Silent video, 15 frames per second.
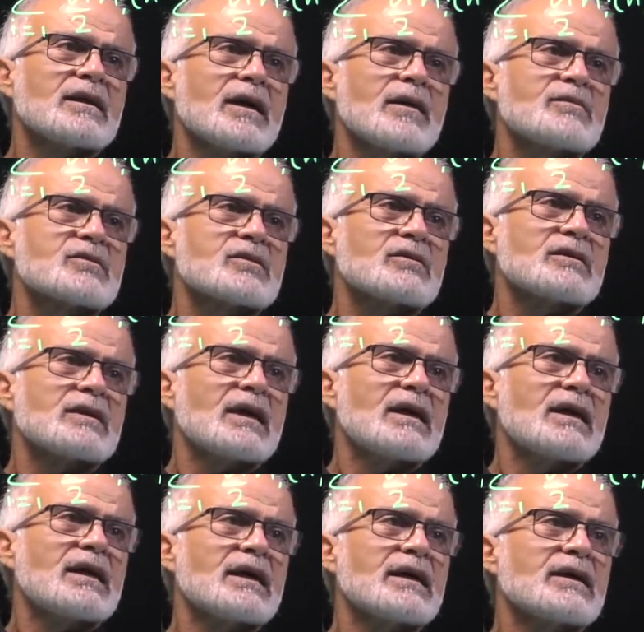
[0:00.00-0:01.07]
epsilon
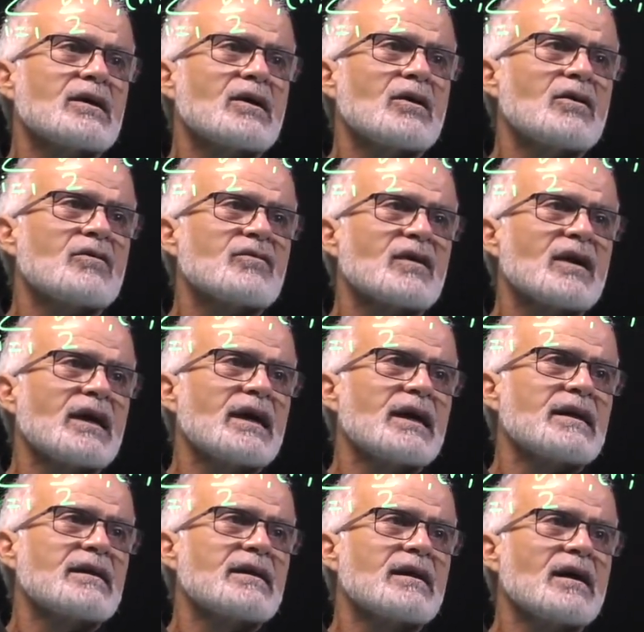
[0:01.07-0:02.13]
I of
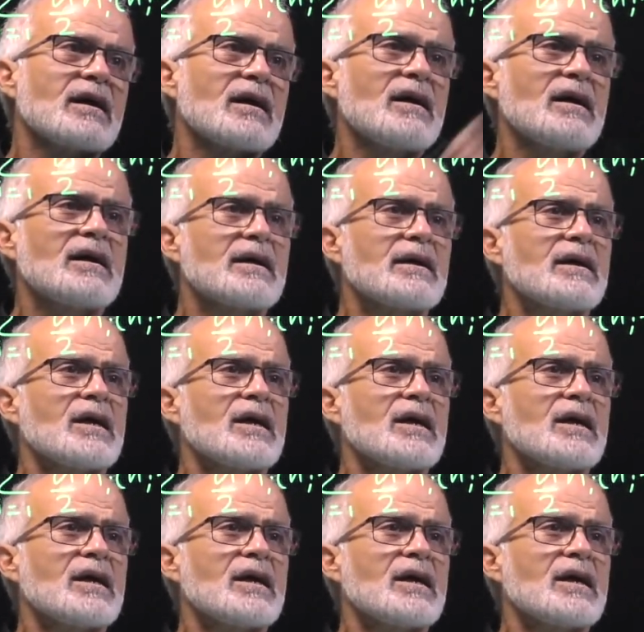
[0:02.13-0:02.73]
n I.